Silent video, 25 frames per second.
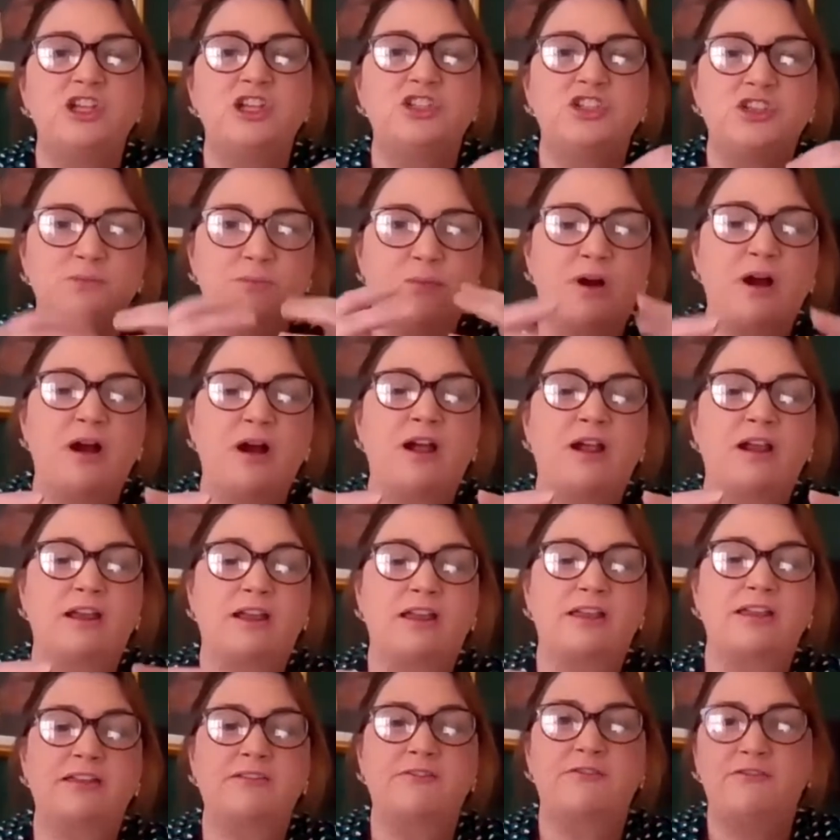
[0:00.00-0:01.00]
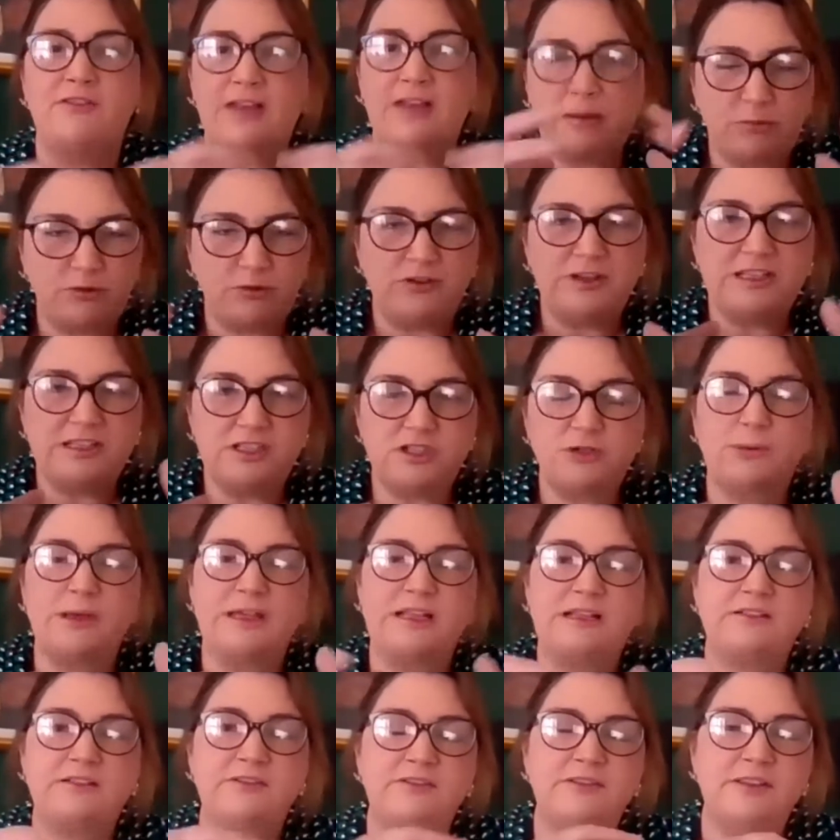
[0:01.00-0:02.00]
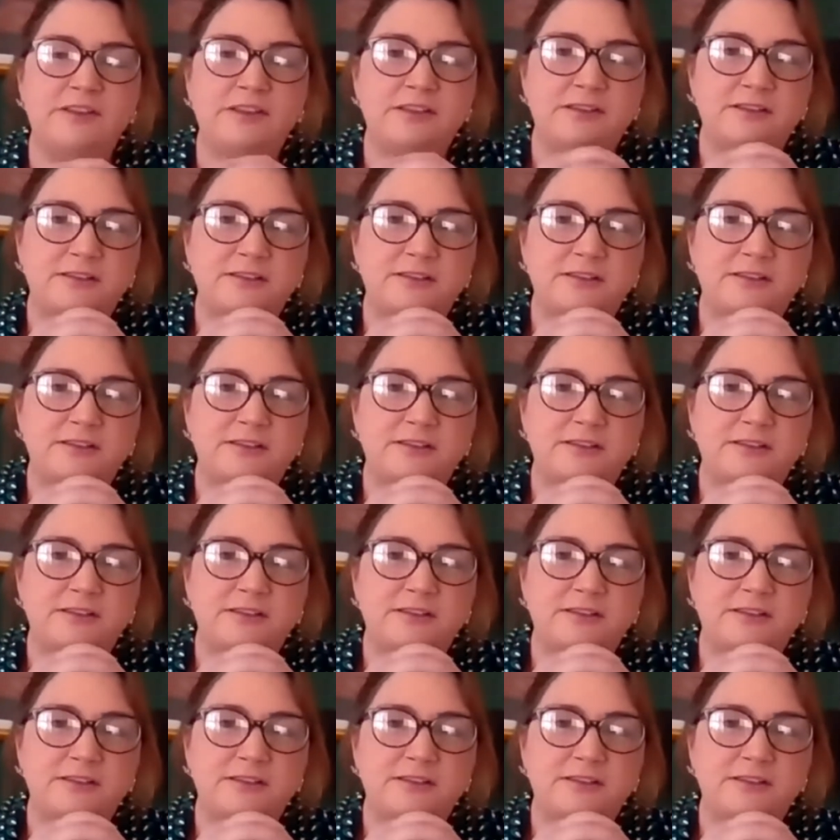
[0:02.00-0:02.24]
to mark February 12th?